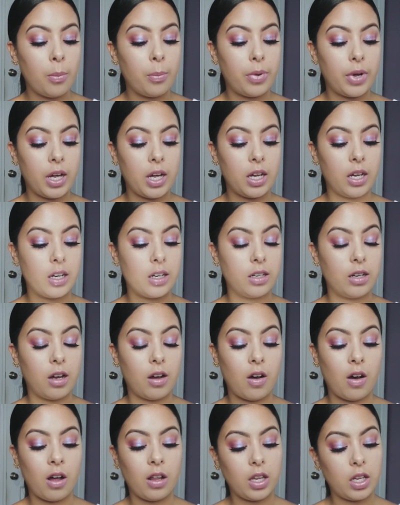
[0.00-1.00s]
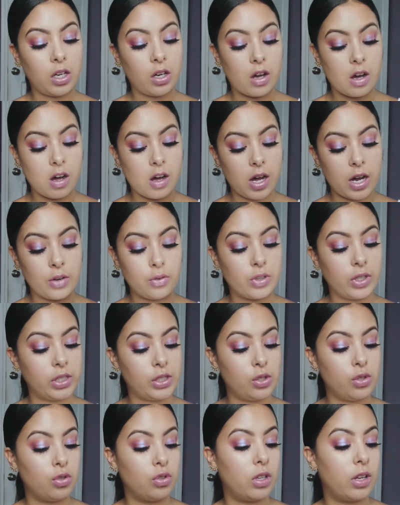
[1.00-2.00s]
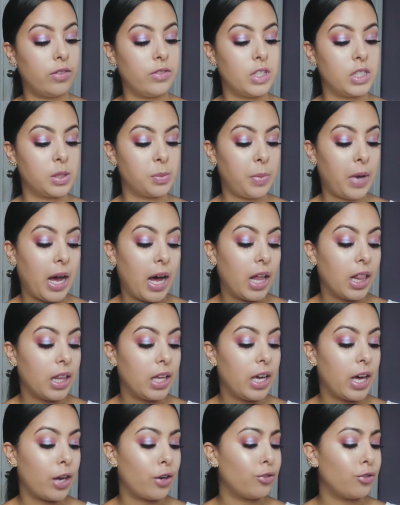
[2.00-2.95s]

But all in all, I really do love this palette.